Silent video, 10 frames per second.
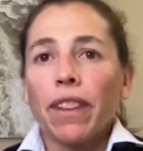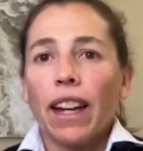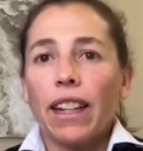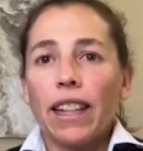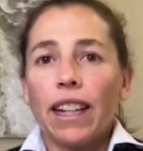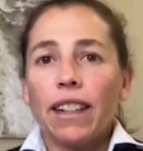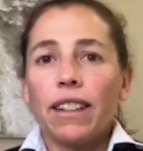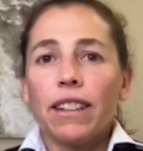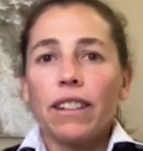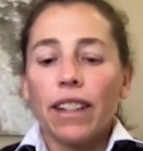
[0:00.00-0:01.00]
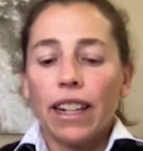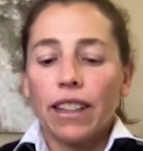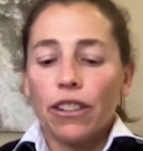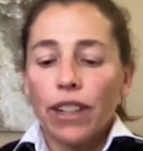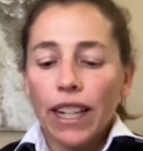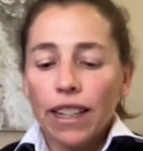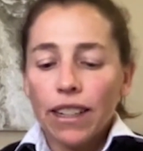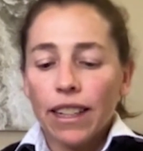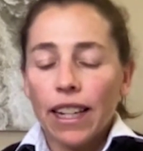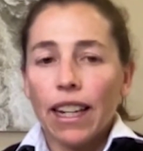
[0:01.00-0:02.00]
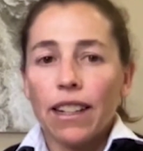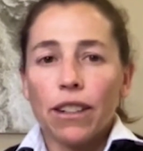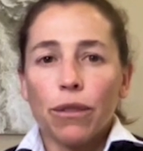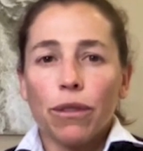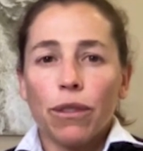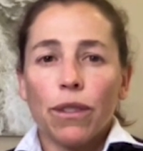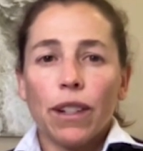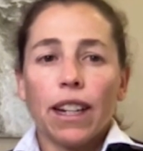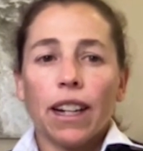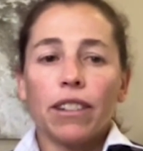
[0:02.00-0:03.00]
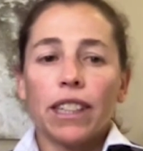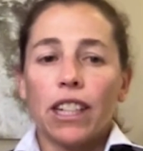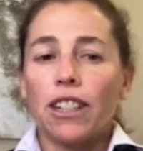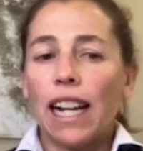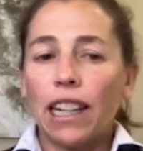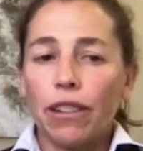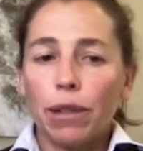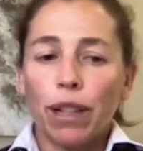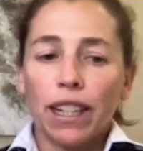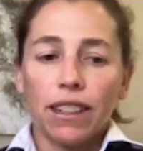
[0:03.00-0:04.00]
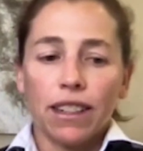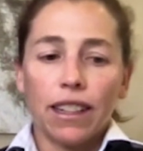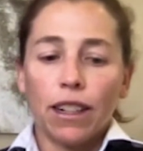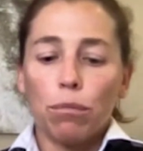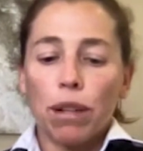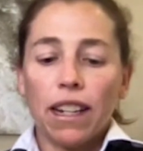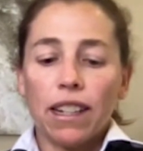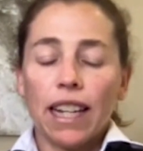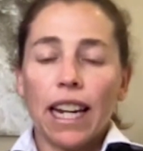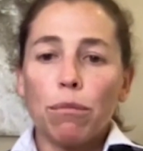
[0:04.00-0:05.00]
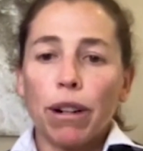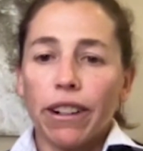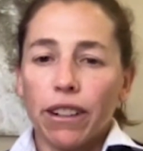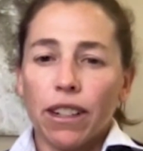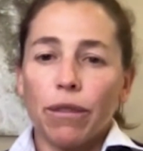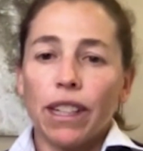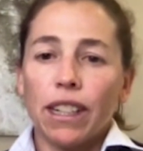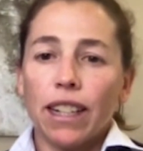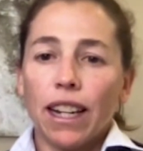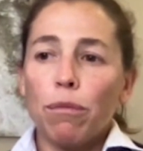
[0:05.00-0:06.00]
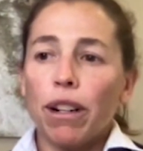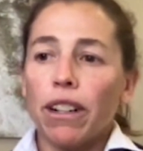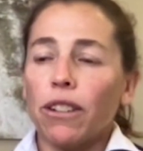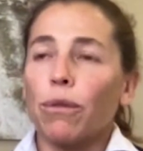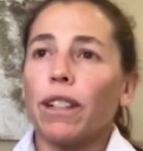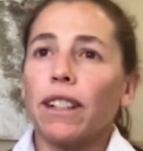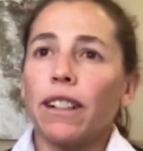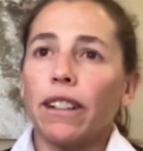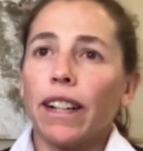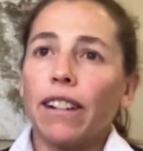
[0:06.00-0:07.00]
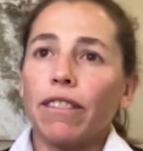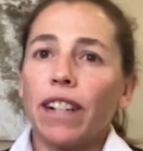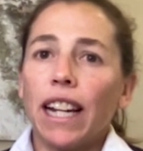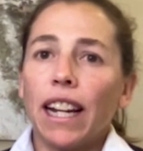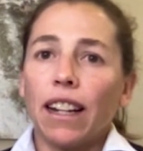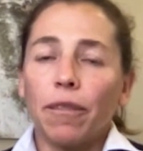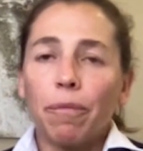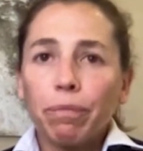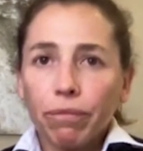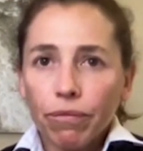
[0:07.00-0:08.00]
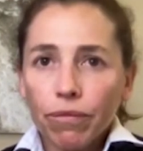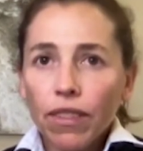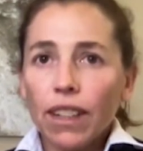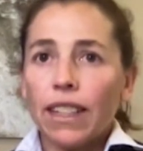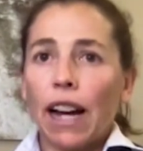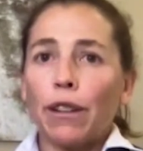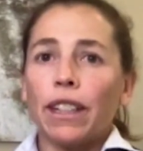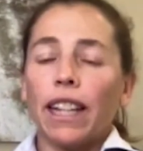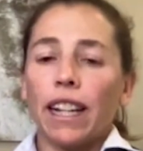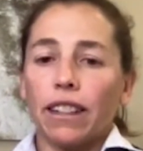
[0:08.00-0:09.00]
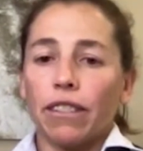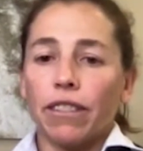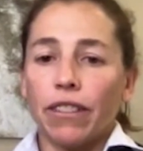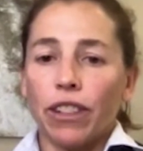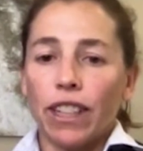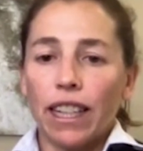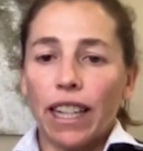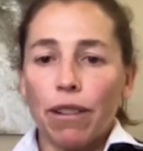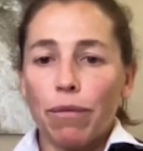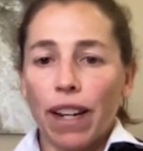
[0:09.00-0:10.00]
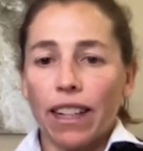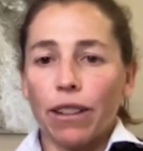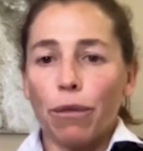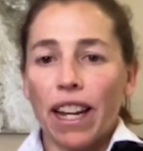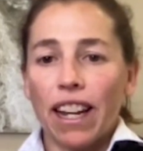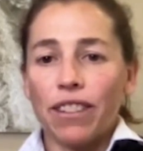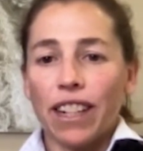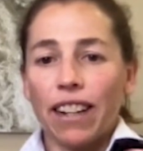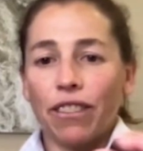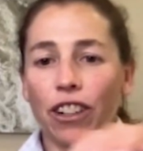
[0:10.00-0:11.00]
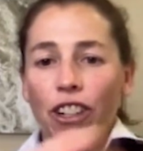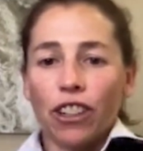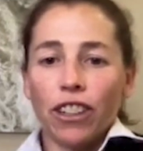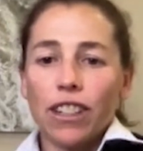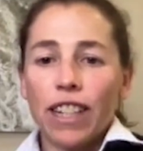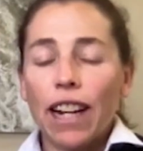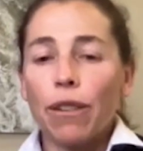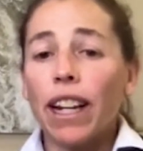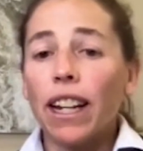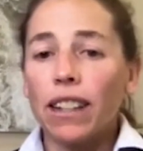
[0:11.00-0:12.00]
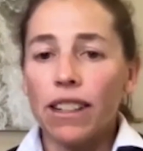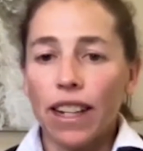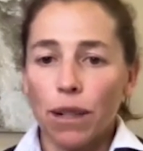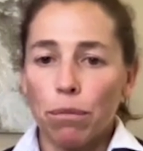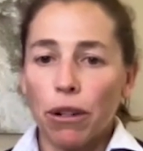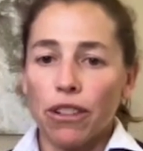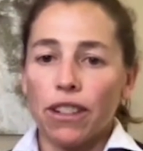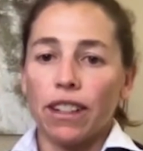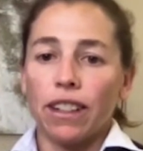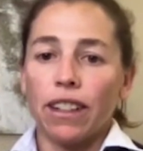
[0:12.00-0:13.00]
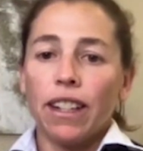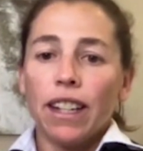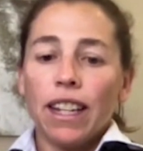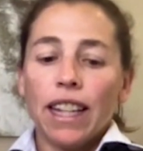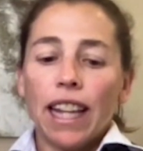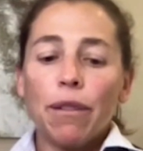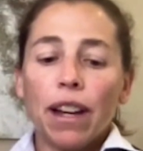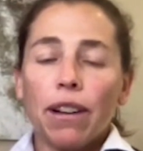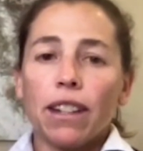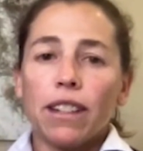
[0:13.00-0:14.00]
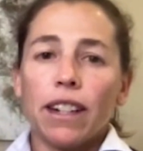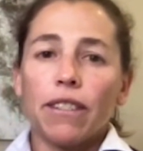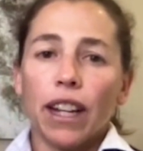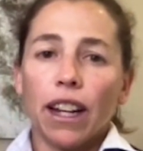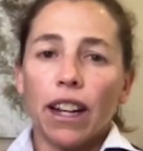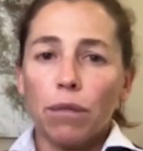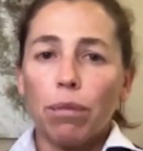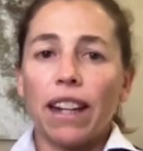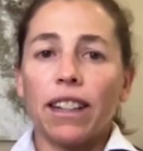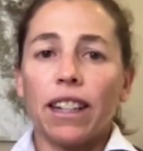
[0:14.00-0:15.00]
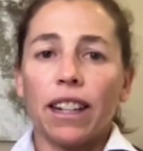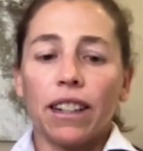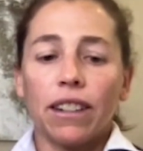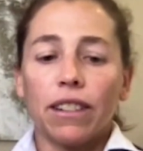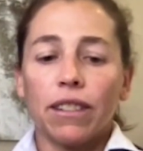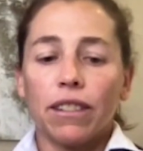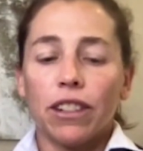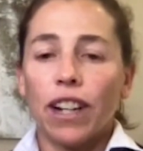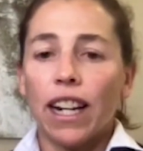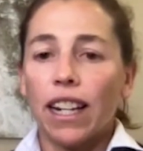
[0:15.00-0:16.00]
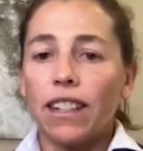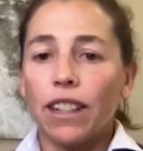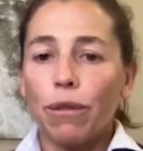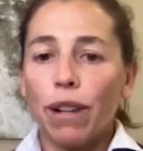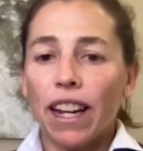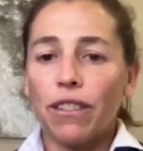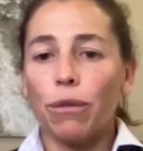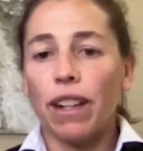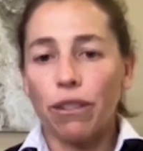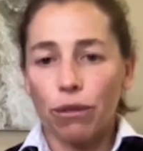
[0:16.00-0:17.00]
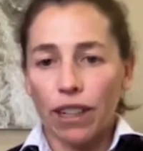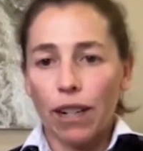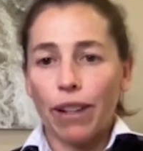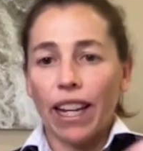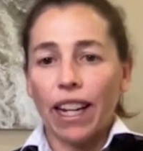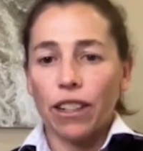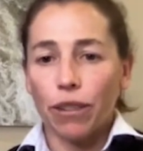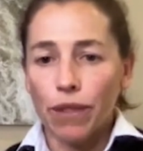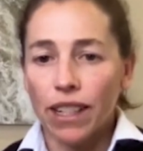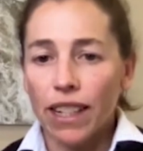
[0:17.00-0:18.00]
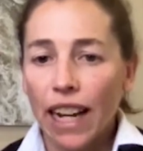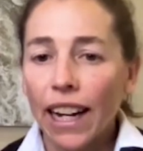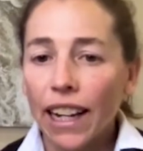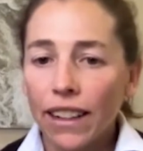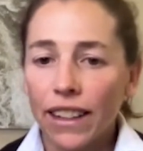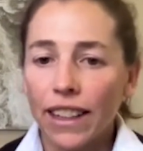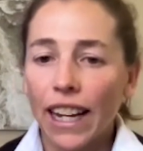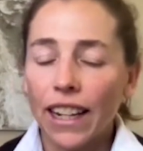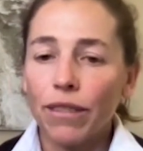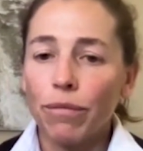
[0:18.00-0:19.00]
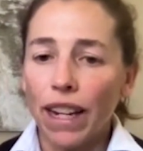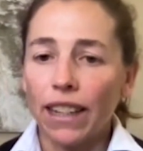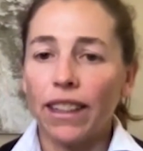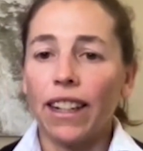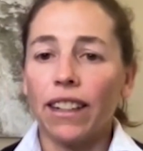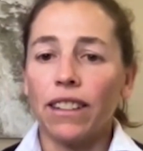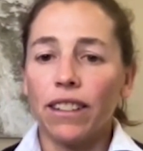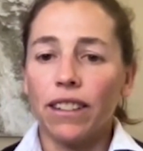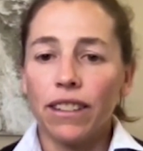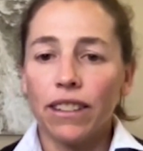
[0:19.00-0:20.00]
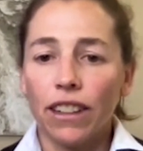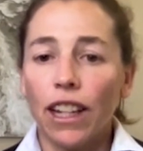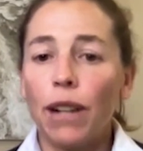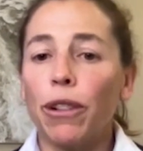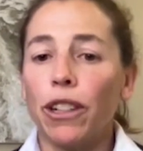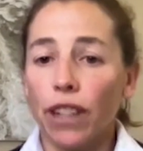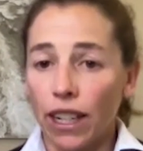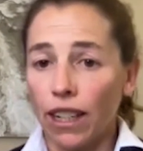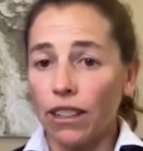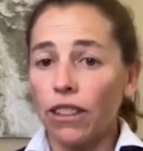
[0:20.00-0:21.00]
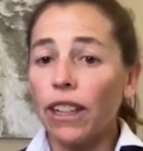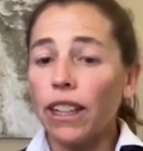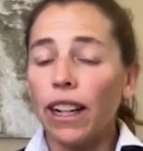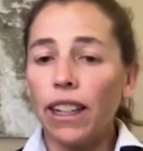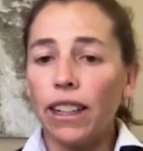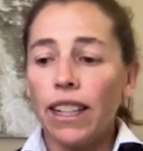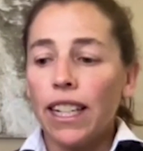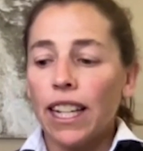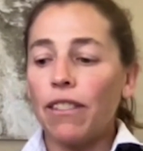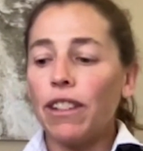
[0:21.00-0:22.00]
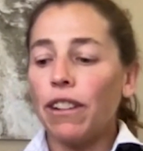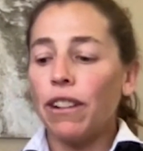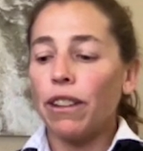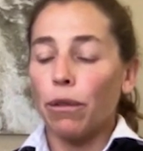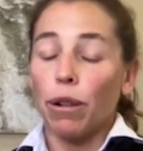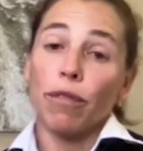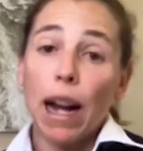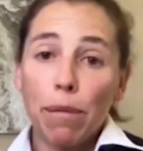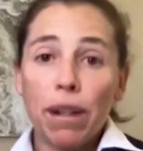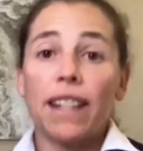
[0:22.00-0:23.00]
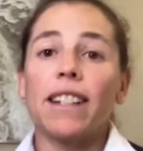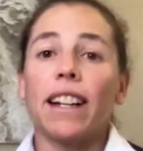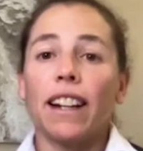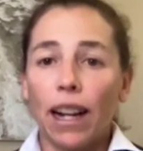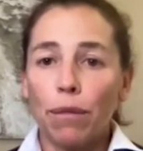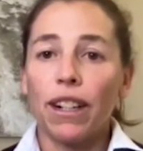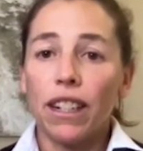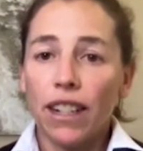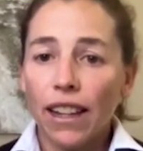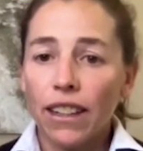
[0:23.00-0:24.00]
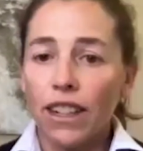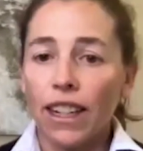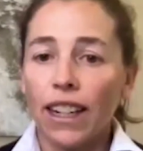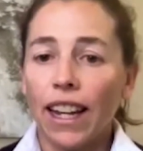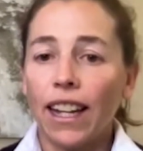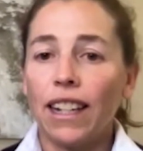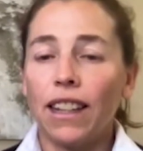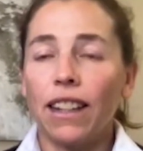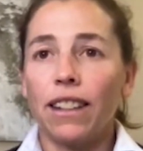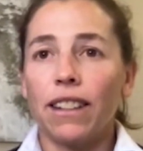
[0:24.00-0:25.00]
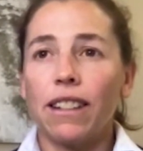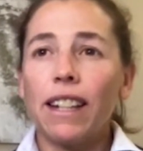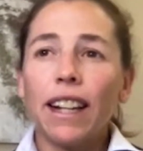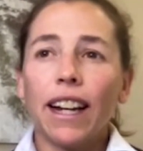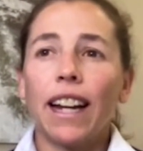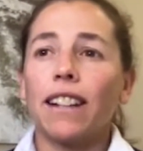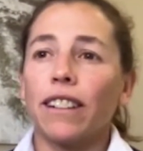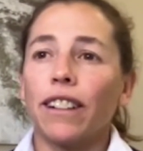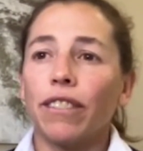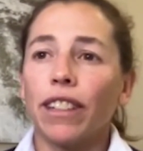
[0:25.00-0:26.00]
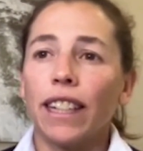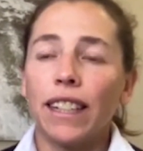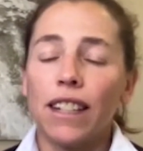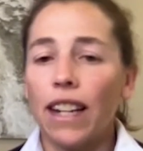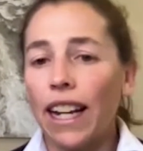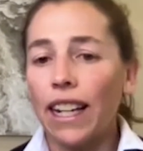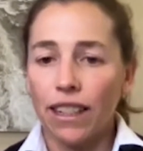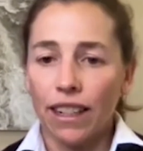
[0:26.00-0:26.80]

And then kind of the trickiest thing is it got really shallow at places, and there'd be sandbars, and when the sandbars were kind of running down the length of the river, then they would make the waves kind of curl sideways, as opposed to that way, instead of like us paddling straight into the waves were coming at us from the side, and that made things a lot more tricky. So even though there weren't rapids, it got pretty challenging again, and the sea kayaks aren't really designed to